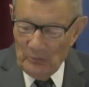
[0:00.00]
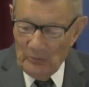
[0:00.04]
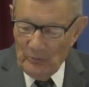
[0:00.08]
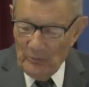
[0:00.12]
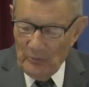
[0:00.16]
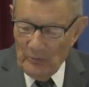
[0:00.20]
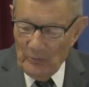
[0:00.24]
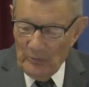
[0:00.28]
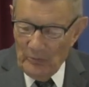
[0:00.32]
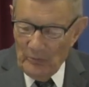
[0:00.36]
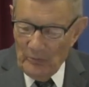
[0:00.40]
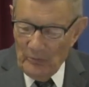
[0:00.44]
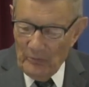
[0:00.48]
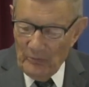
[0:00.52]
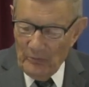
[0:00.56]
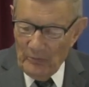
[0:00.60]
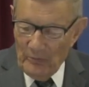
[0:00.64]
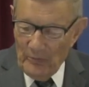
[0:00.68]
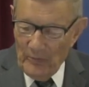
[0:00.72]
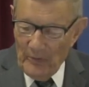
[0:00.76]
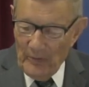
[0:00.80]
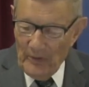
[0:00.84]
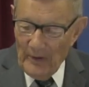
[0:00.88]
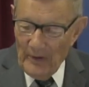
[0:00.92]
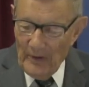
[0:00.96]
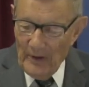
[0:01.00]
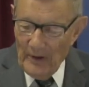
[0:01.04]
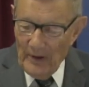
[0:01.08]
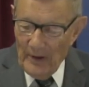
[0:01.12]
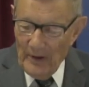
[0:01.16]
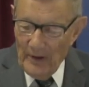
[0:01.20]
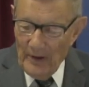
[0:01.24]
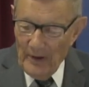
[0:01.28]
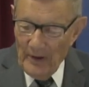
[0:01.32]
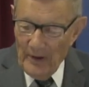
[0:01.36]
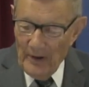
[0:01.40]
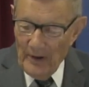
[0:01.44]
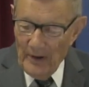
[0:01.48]

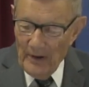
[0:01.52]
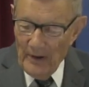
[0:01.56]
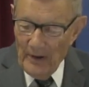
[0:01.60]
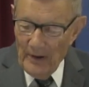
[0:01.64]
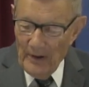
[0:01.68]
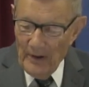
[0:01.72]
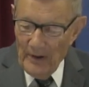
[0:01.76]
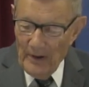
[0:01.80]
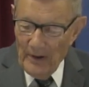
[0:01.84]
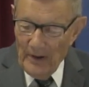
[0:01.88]
[no speech]